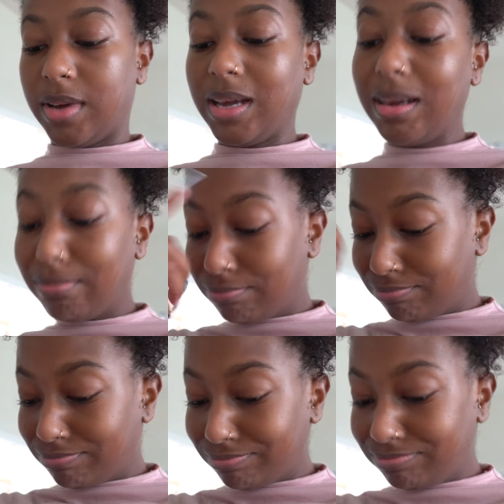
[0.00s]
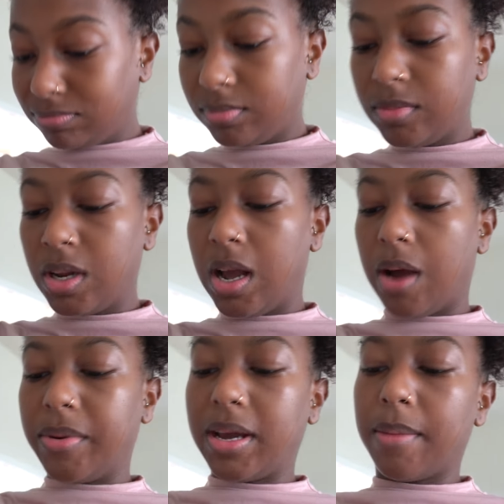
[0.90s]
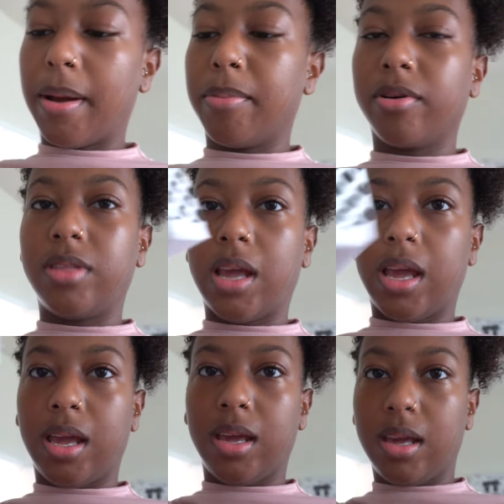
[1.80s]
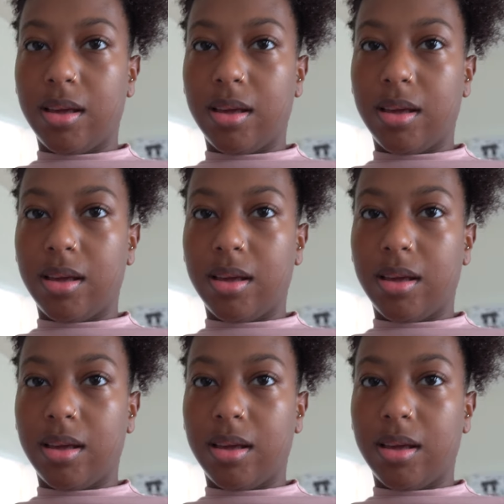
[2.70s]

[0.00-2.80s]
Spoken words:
Again, I went and got my birthday